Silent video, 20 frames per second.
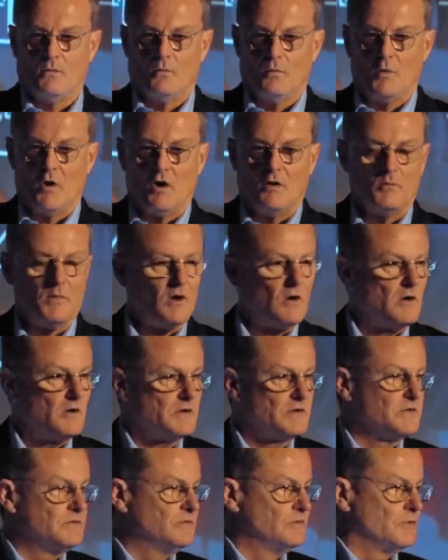
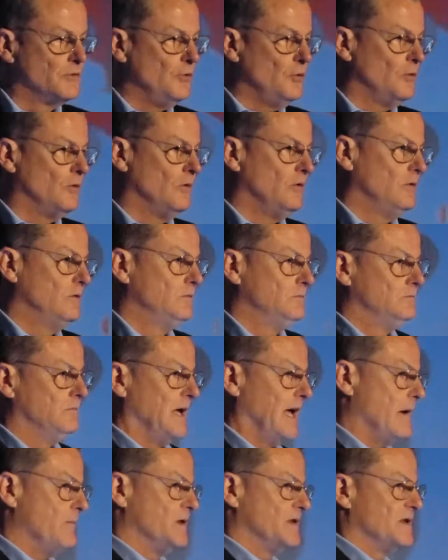Walmart, Google,
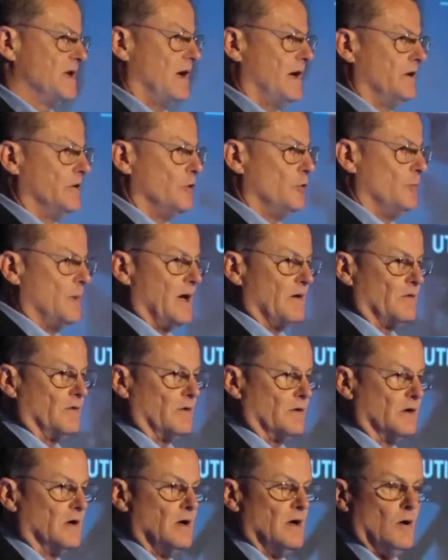Amazon,
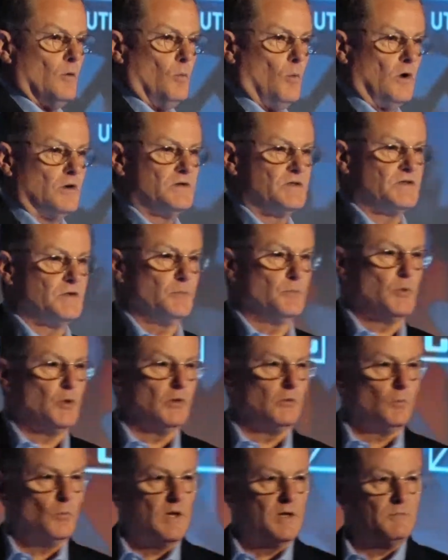whomever wants to
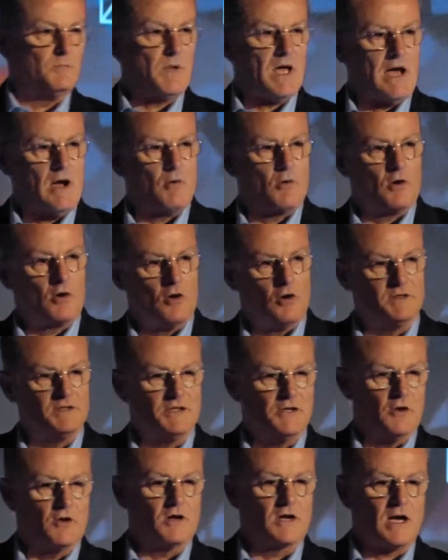put wind power on
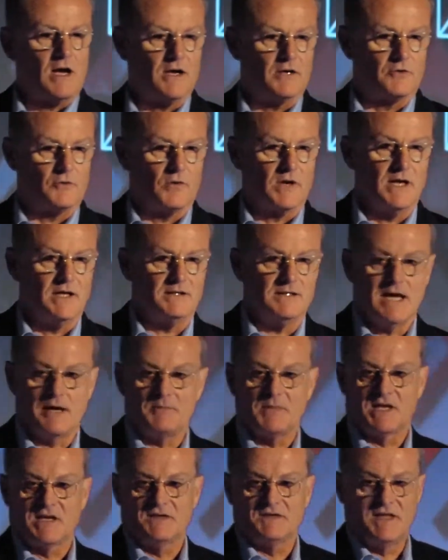the ERCOT grid,
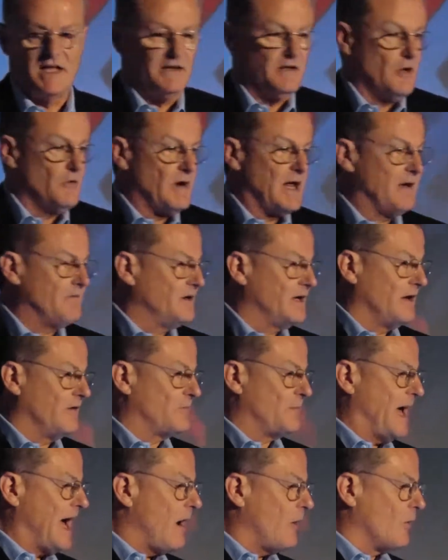not because they don't have
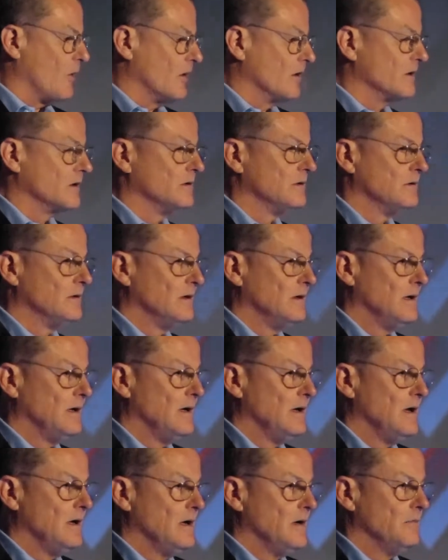enough power,
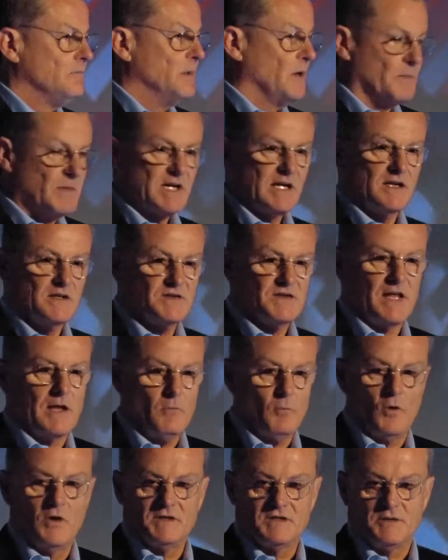but because
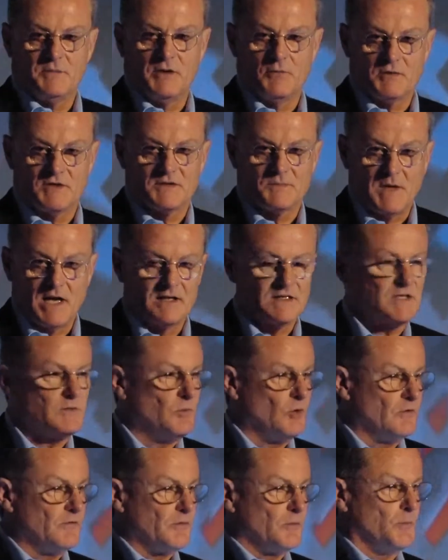they want to be
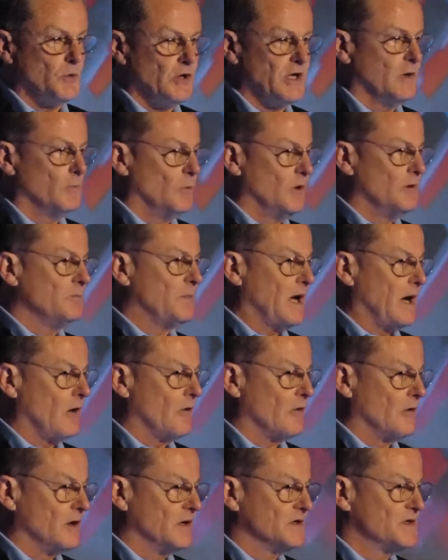responsible for putting wind
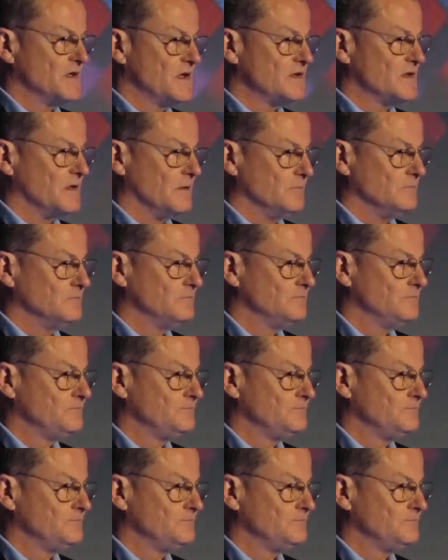power on a system.